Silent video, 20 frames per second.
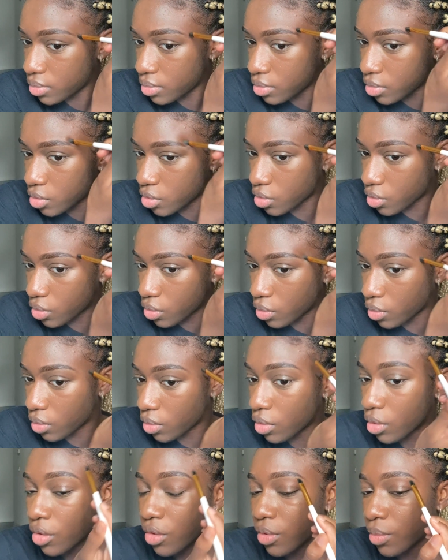so
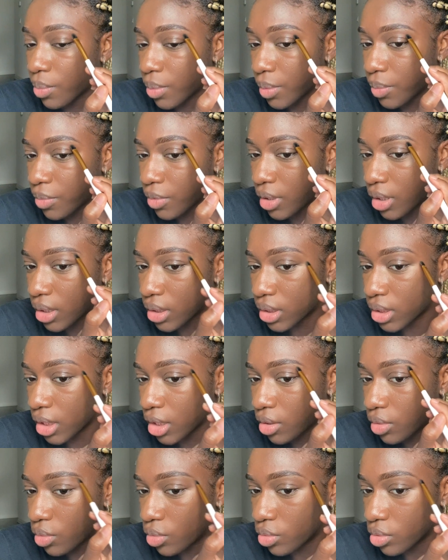other people can
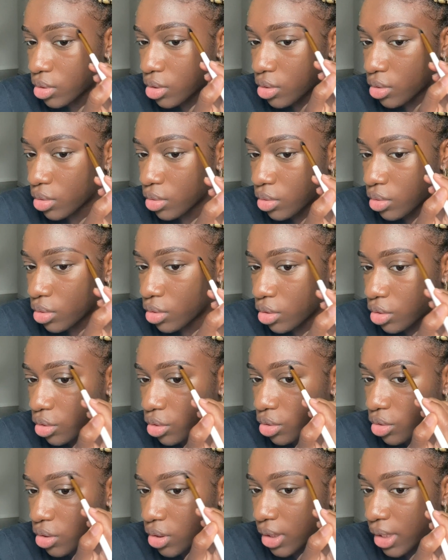take notes. Do
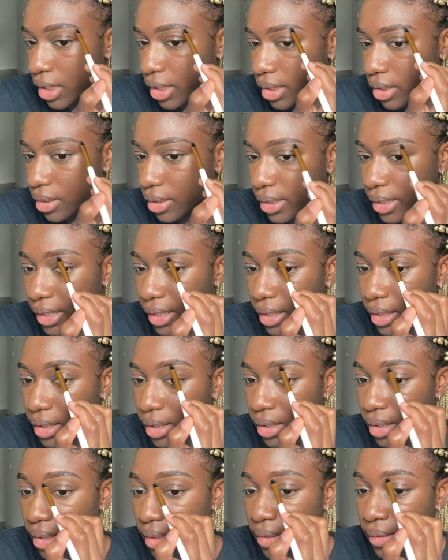you get, like,
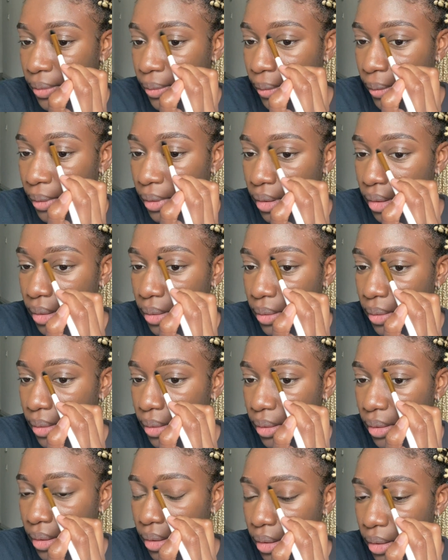
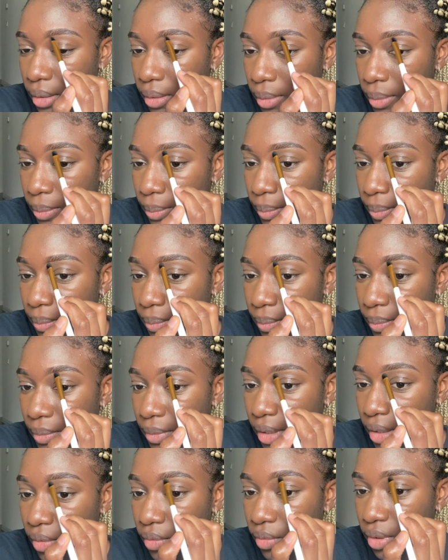
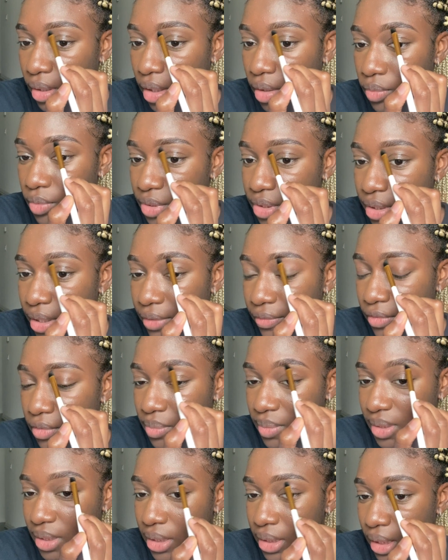I don't think we should ever
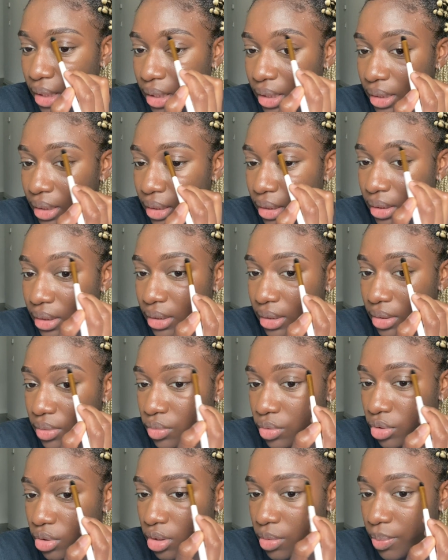be silent.
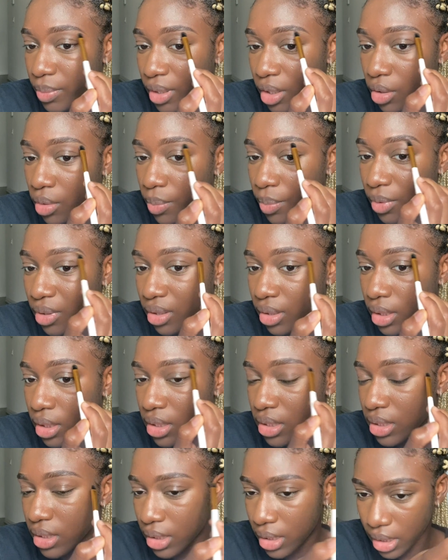We should speak up on
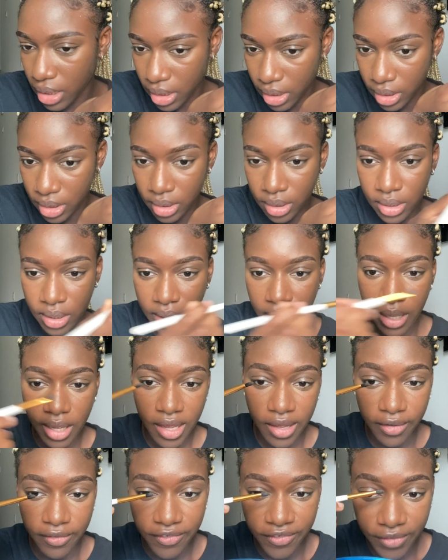things that
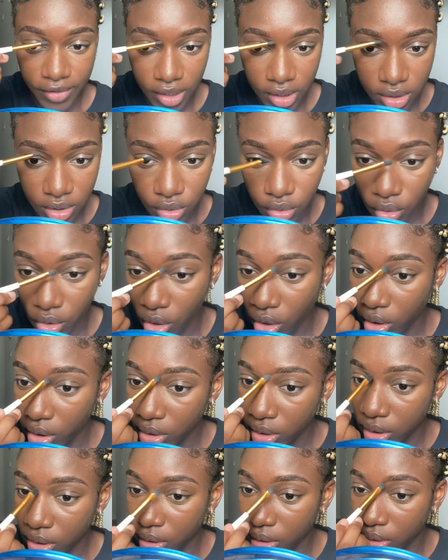affect
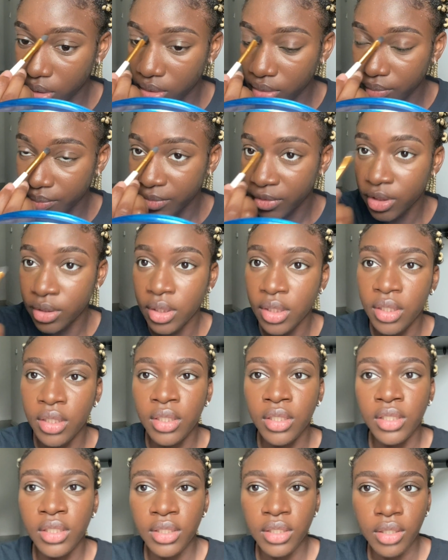us.
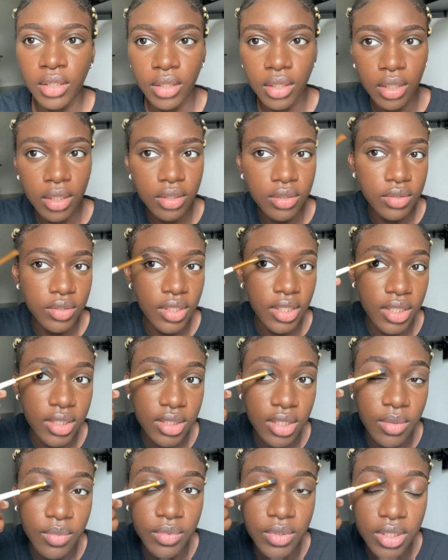You guys,
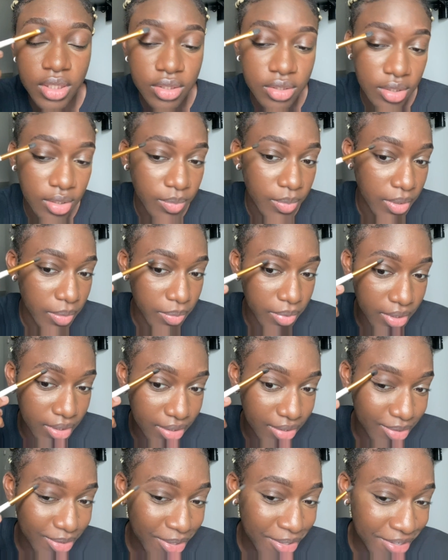I'm really trying my
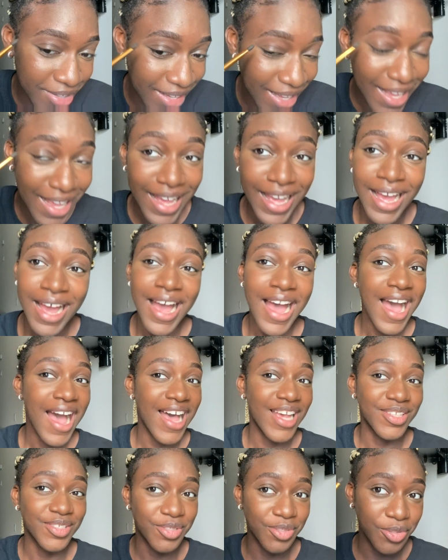best.
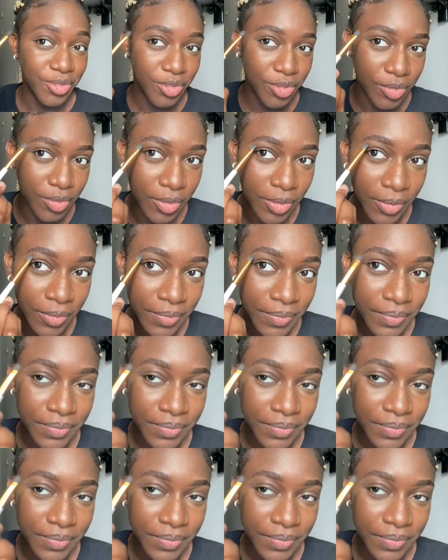As usual,